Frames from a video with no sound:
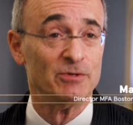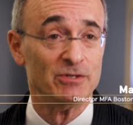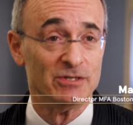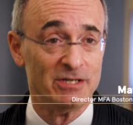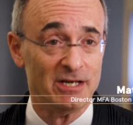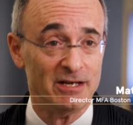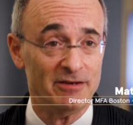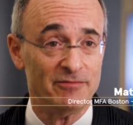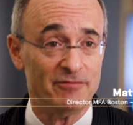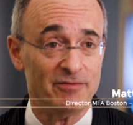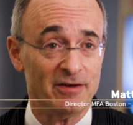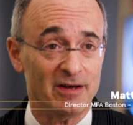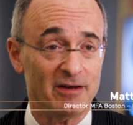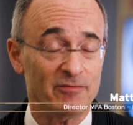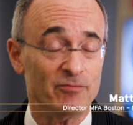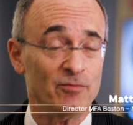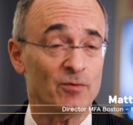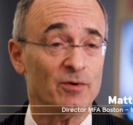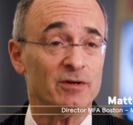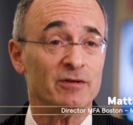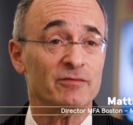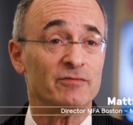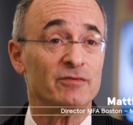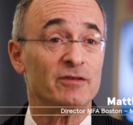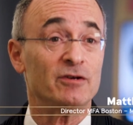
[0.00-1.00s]
with TEFAF,
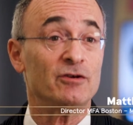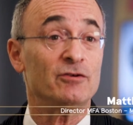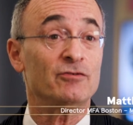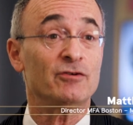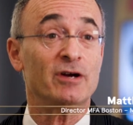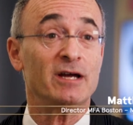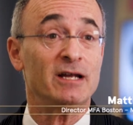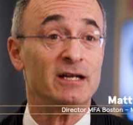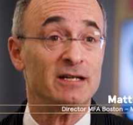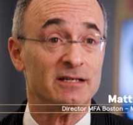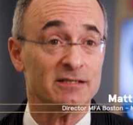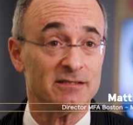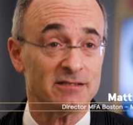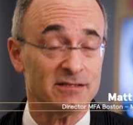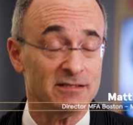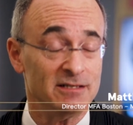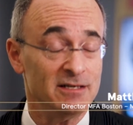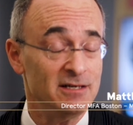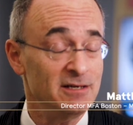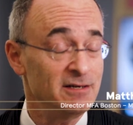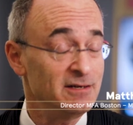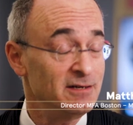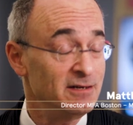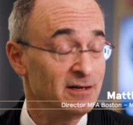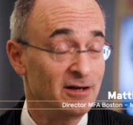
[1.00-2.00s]
one of the greatest
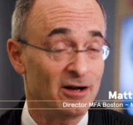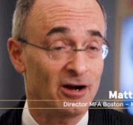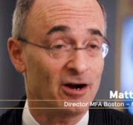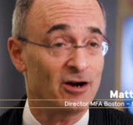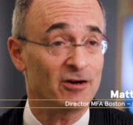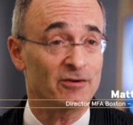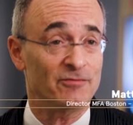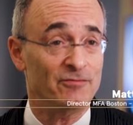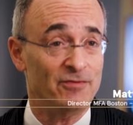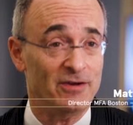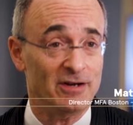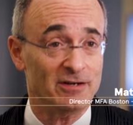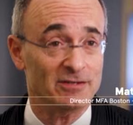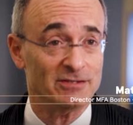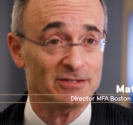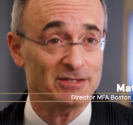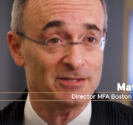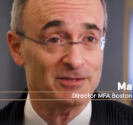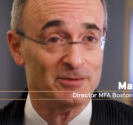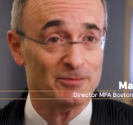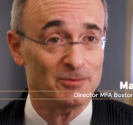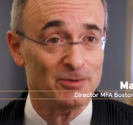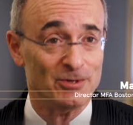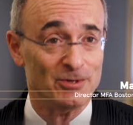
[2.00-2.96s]
art fairs in the